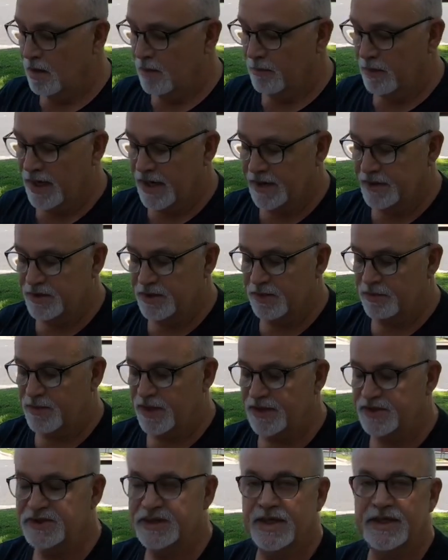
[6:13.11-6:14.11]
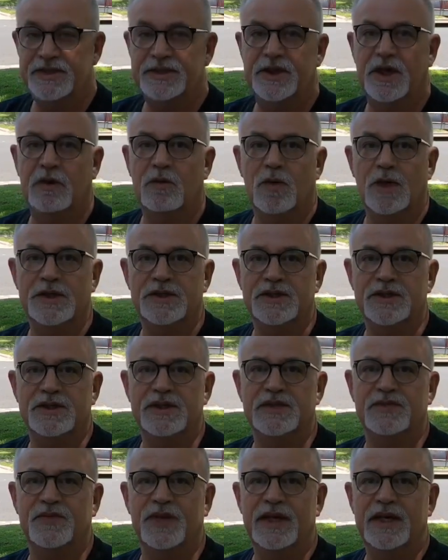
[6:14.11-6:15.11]
But I do appreciate y'all watching
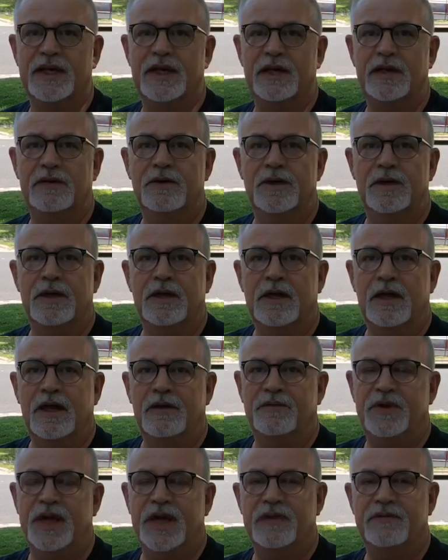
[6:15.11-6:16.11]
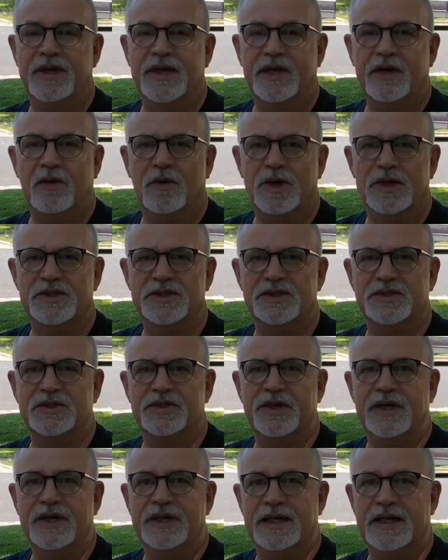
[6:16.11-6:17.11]
this video. If you have any questions
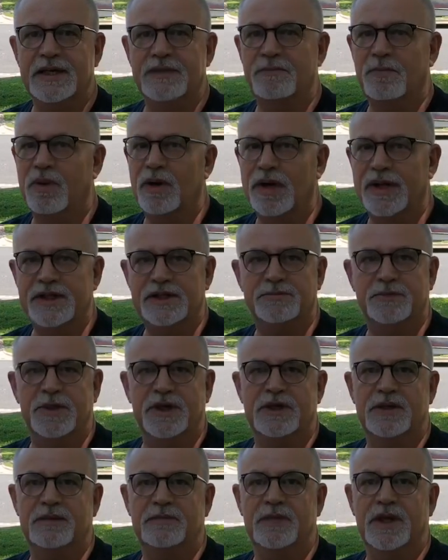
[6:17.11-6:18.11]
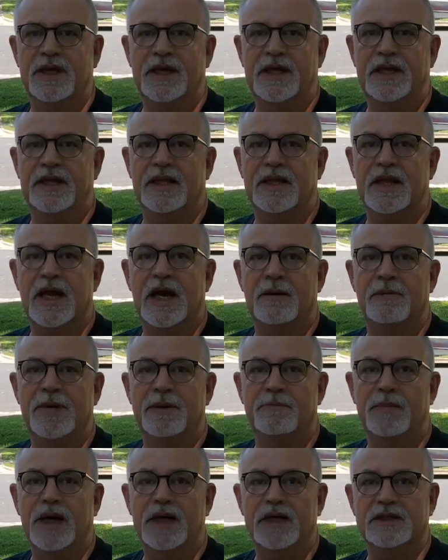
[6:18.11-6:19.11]
or anything, please put them in the
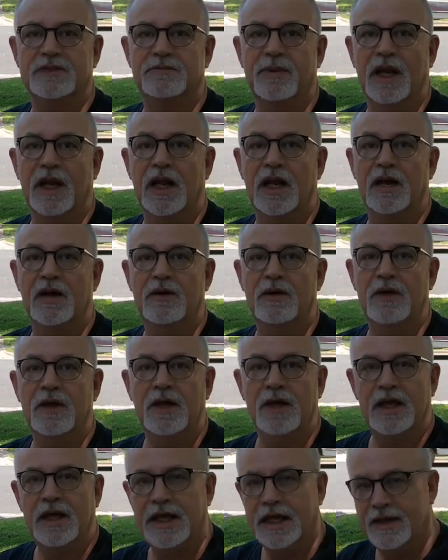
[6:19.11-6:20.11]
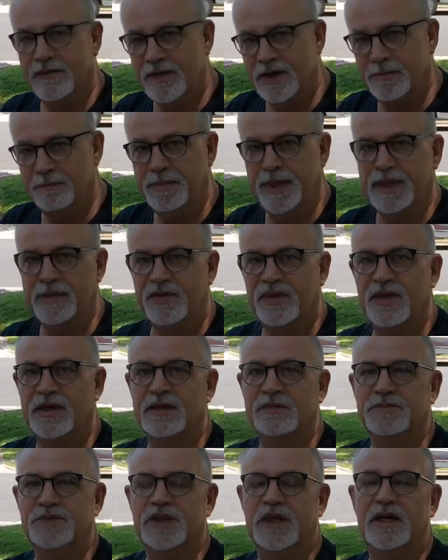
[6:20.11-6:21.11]
comment box below. Give it a big
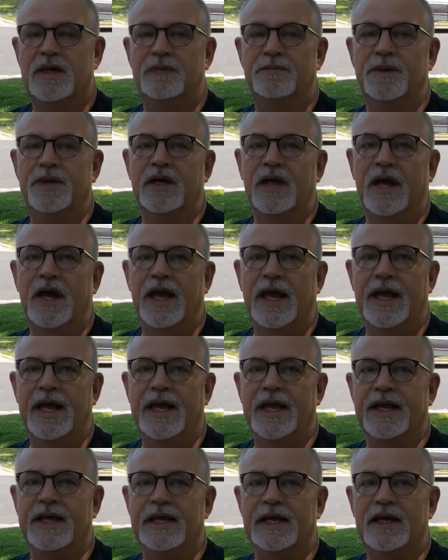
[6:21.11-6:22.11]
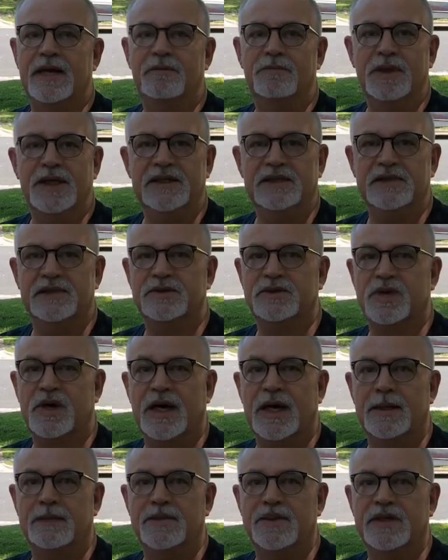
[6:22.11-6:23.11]
thumbs up, and please
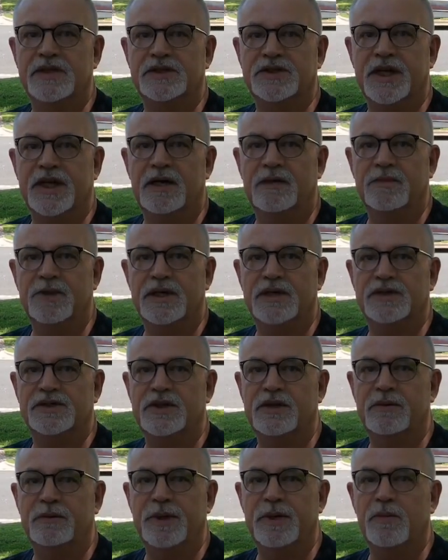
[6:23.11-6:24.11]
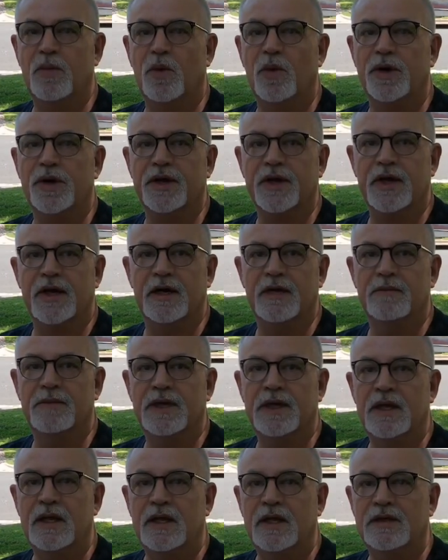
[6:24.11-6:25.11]
subscribe to this channel because there will be more to come.
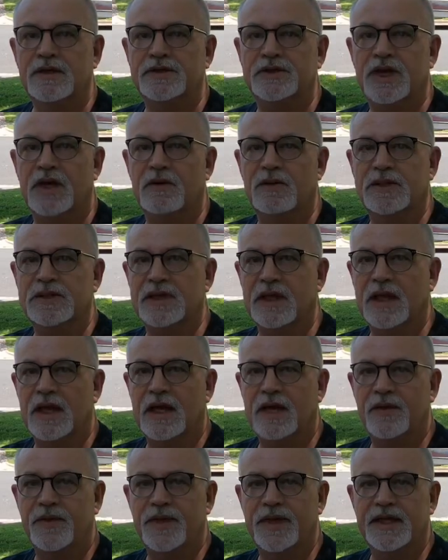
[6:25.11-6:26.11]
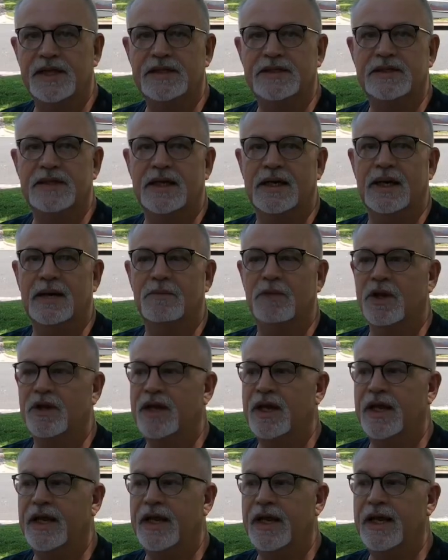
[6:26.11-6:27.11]
There's always a lot of things that I'm
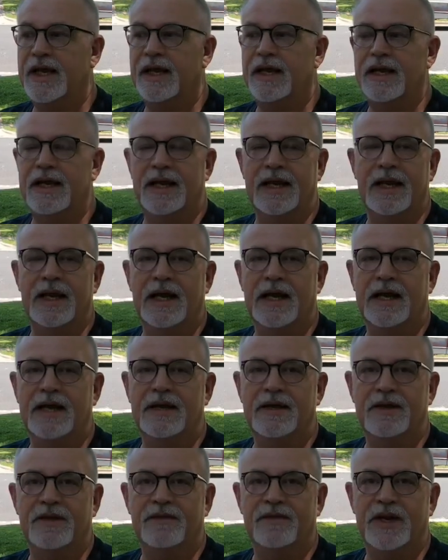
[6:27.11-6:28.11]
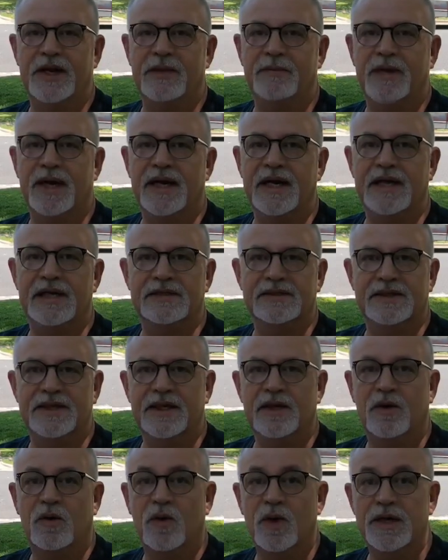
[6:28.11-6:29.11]
looking at, and if anybody has any
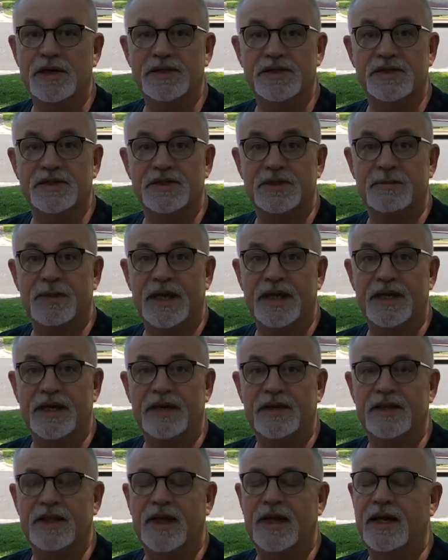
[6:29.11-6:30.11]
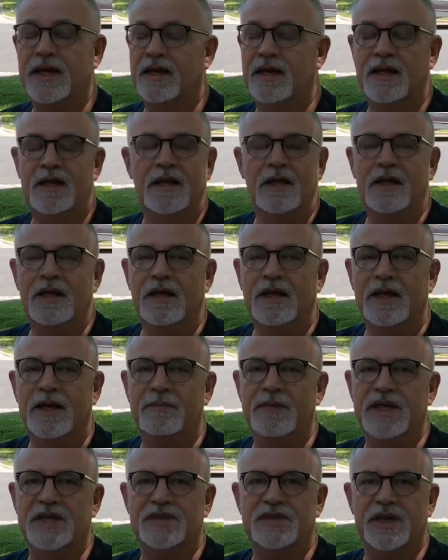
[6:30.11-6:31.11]
questions about anything, give
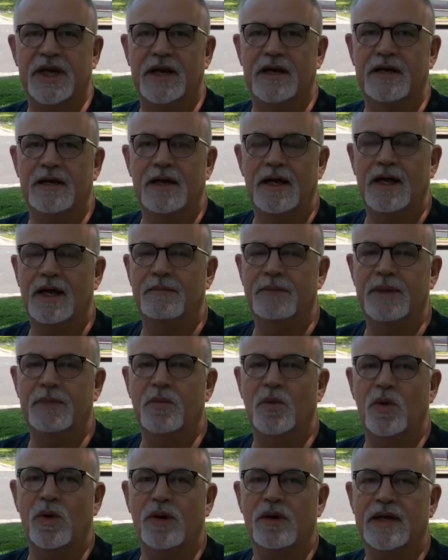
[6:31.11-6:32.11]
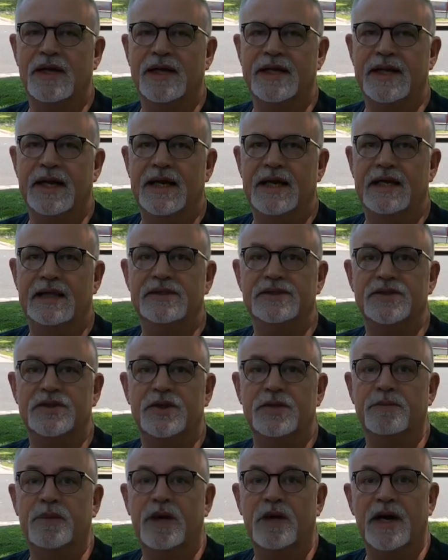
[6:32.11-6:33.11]
me a shout. I'll be more than glad to answer
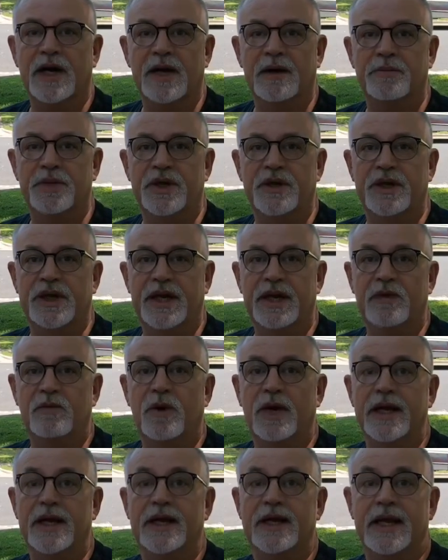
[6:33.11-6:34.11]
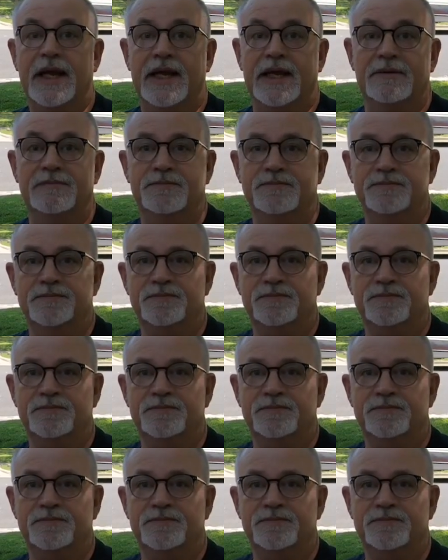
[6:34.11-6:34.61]
them or help you in any way I can.